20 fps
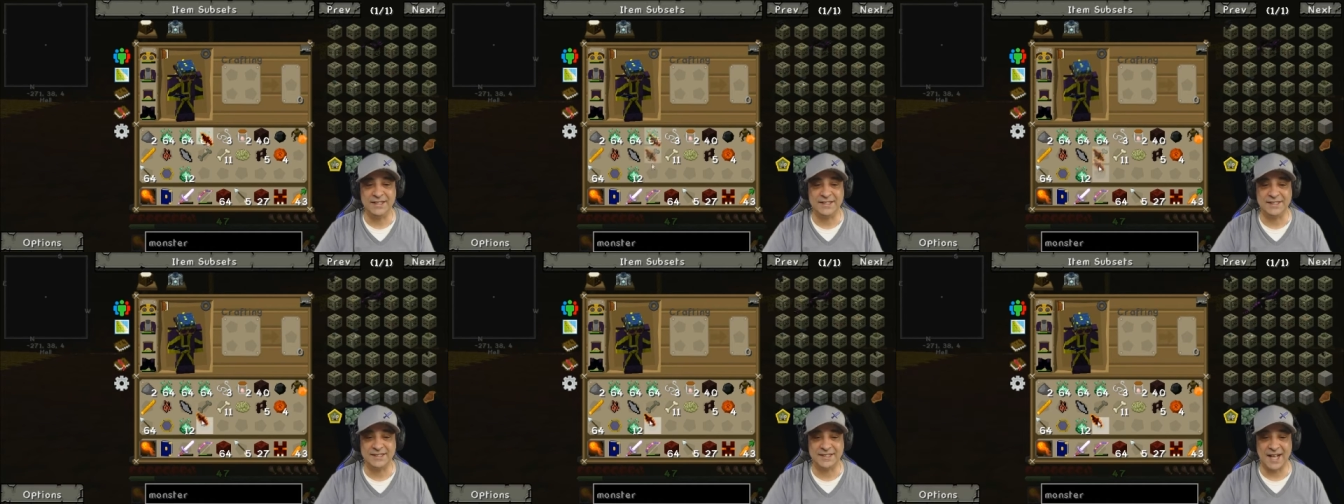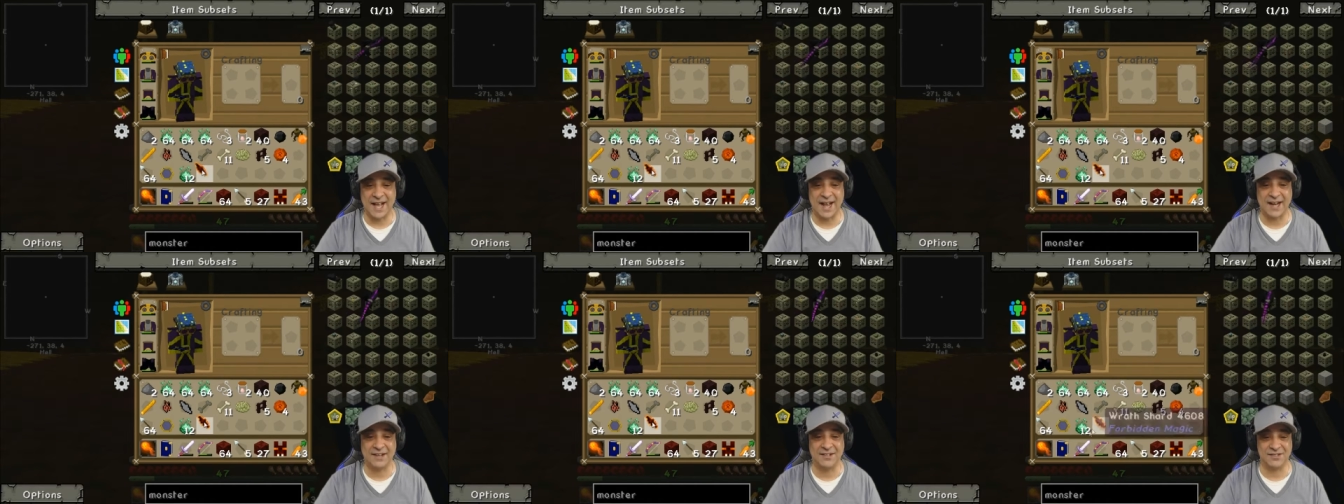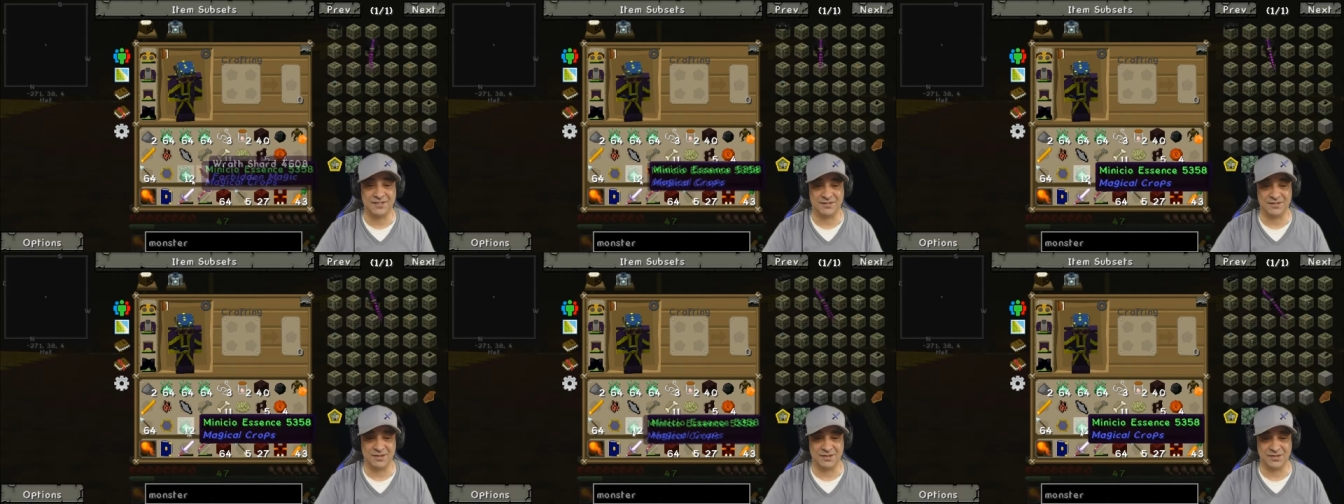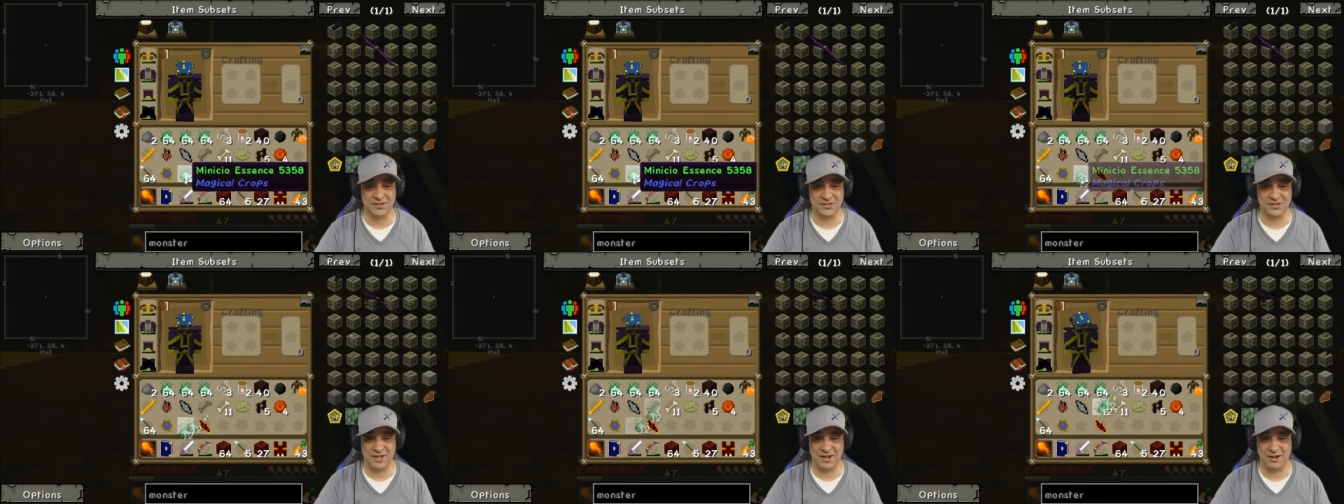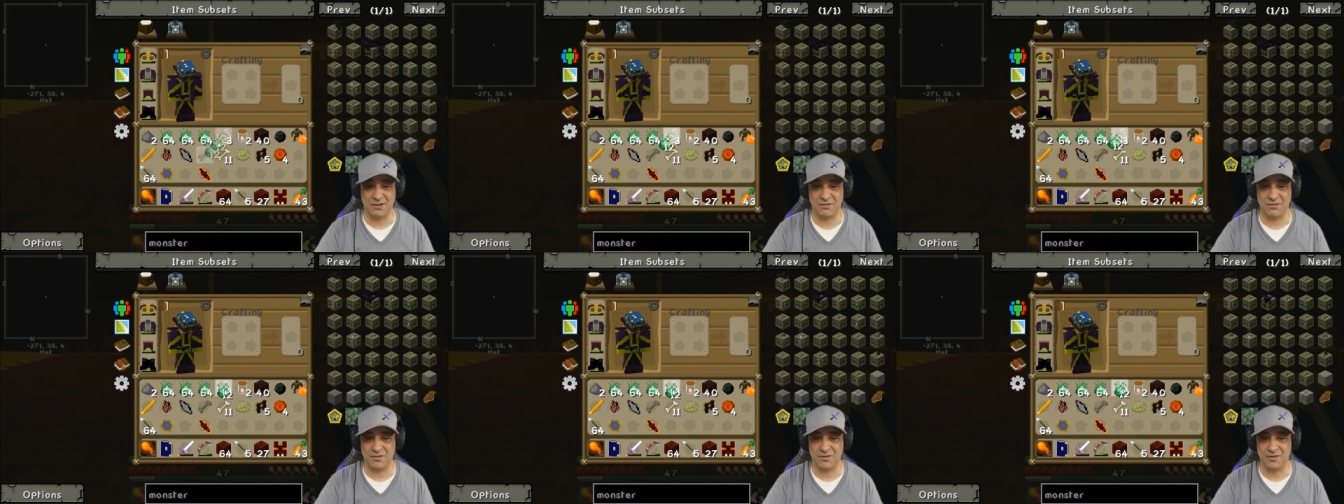stacks of this
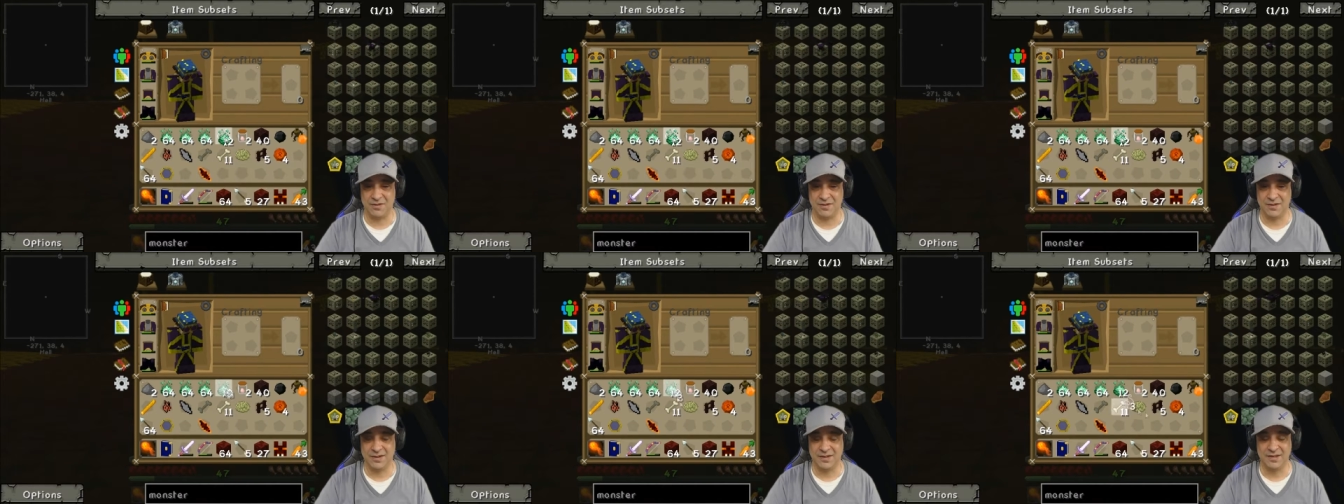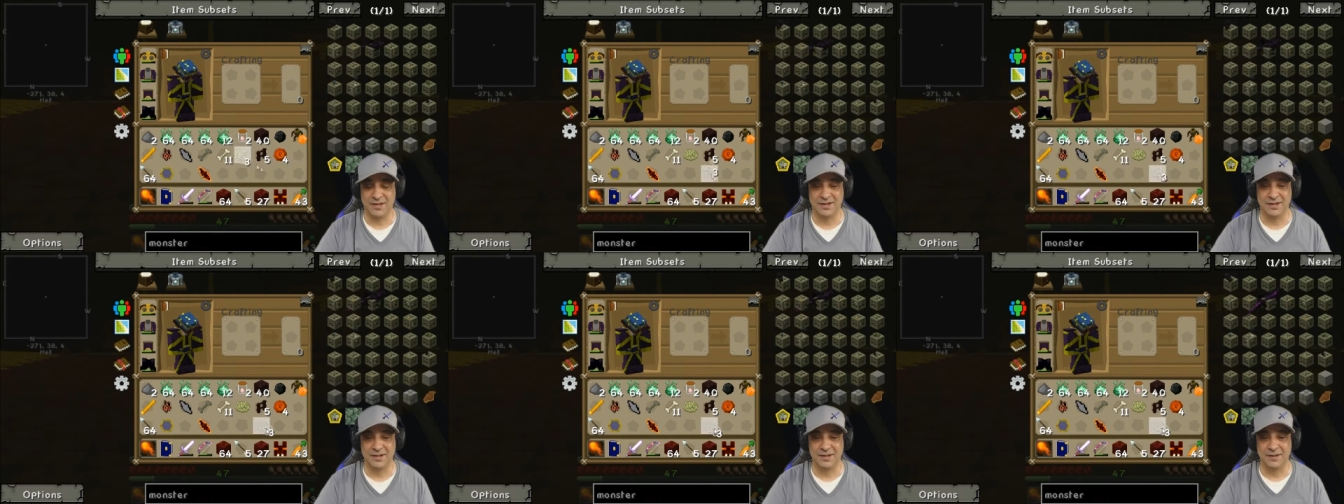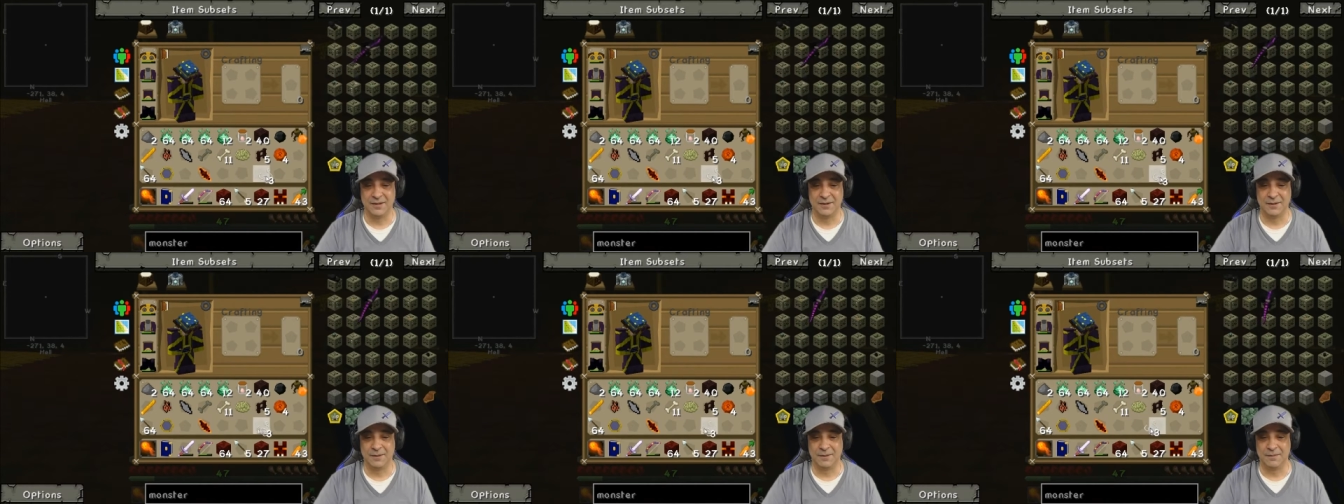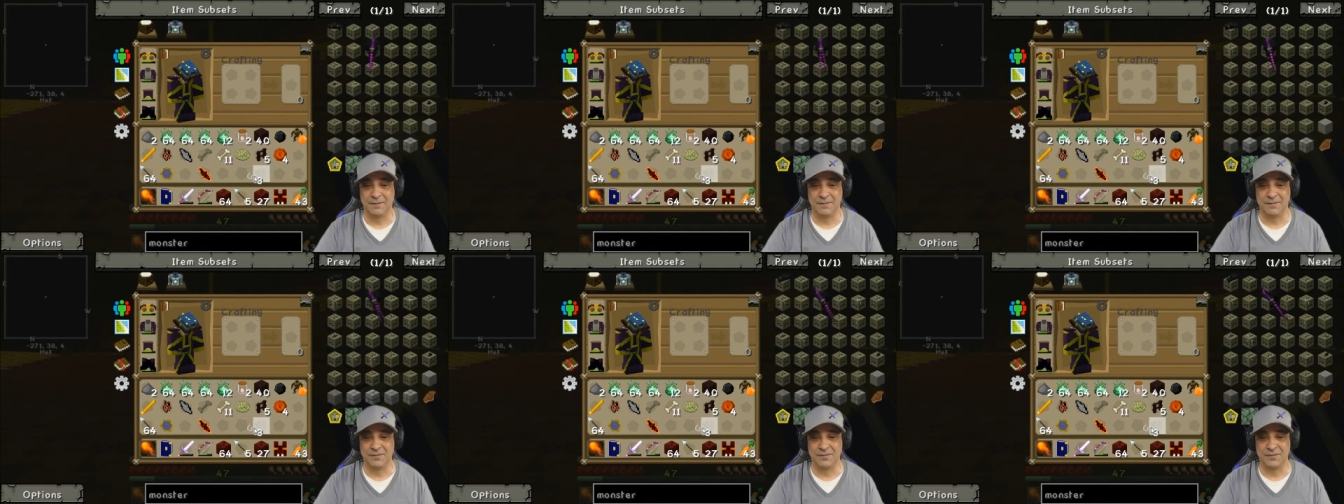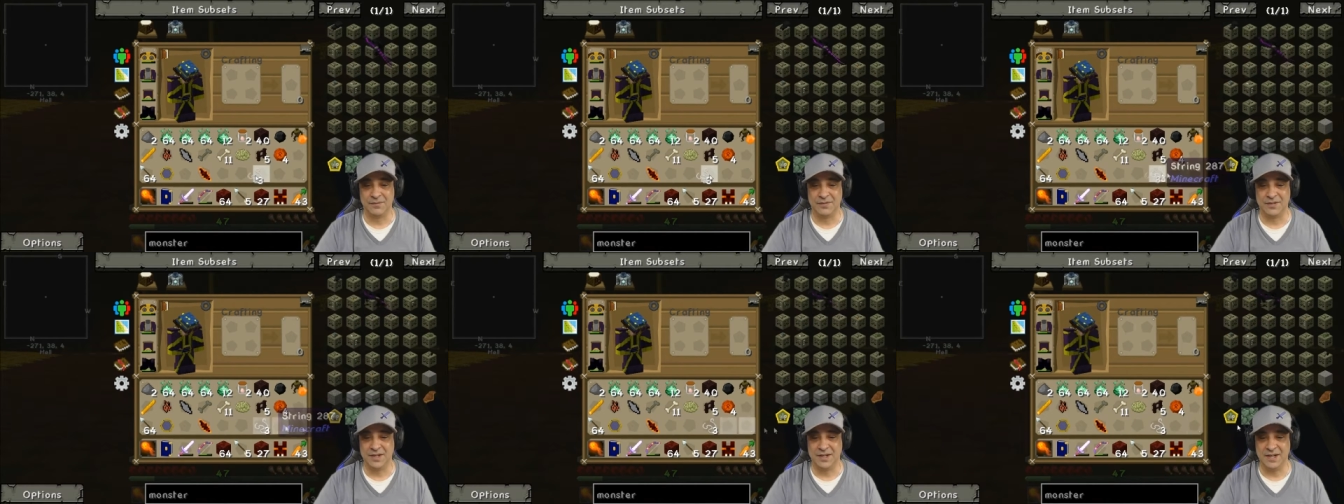stuff
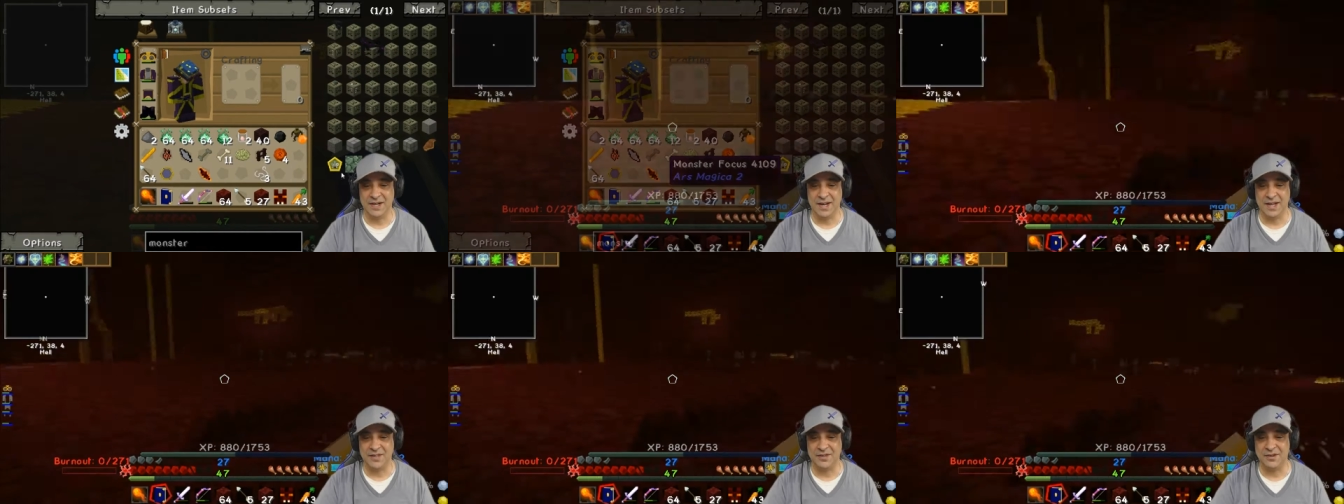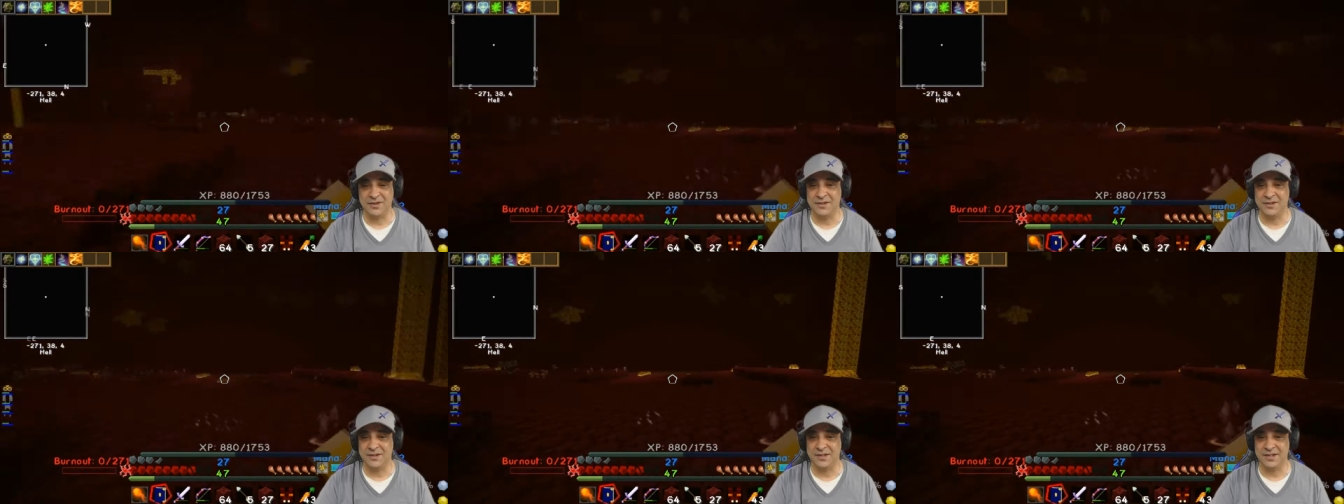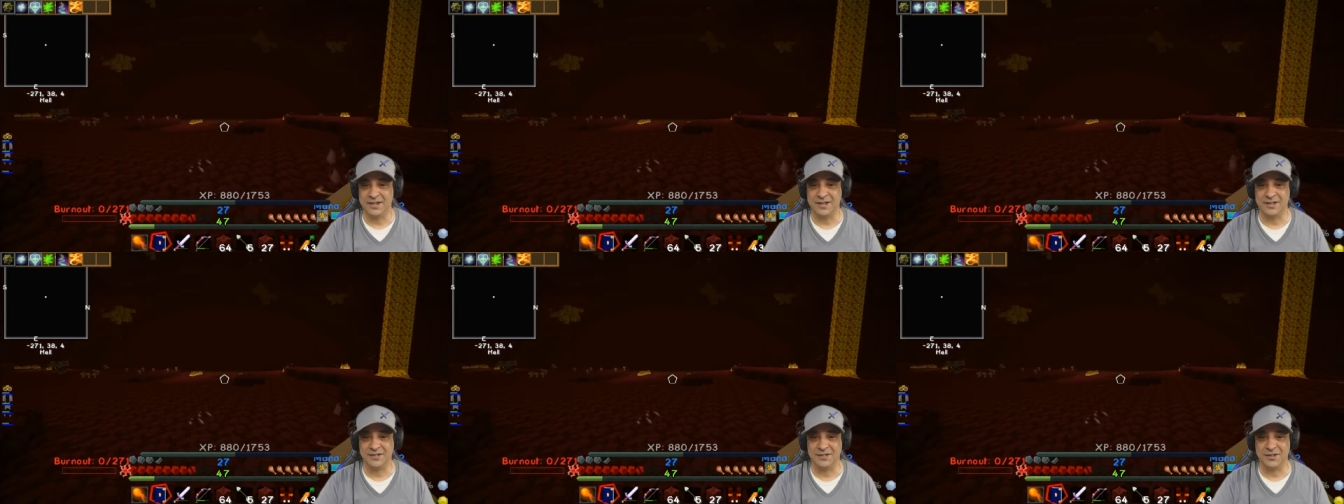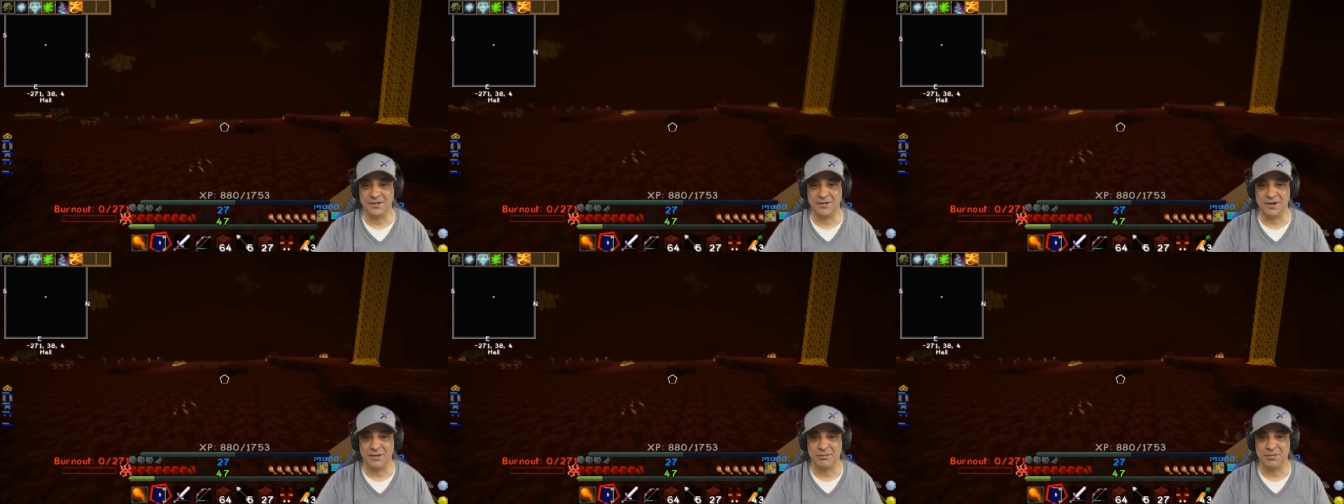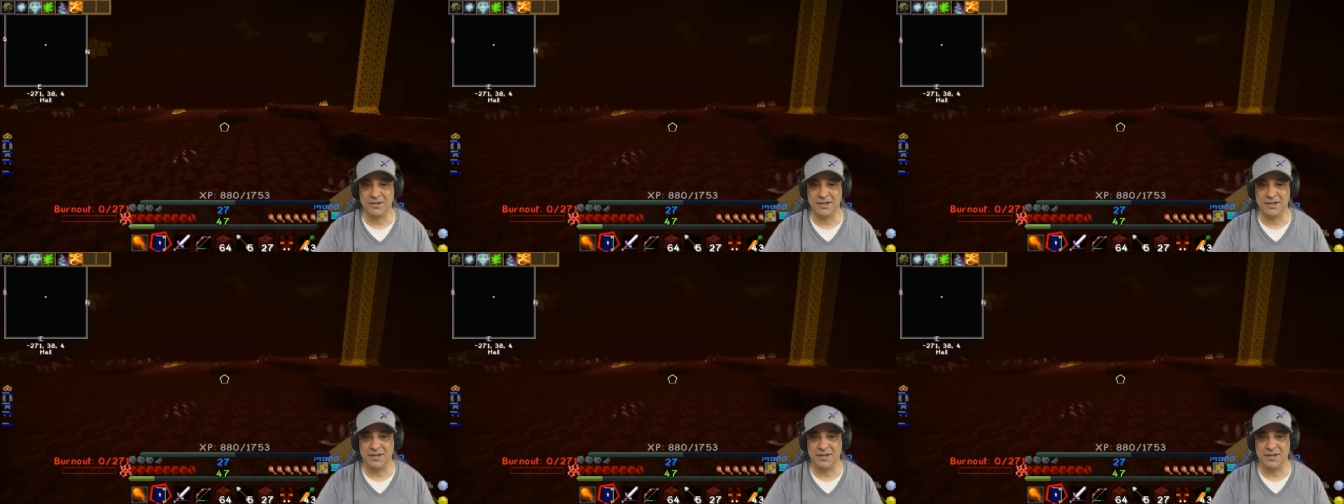the Nether is a great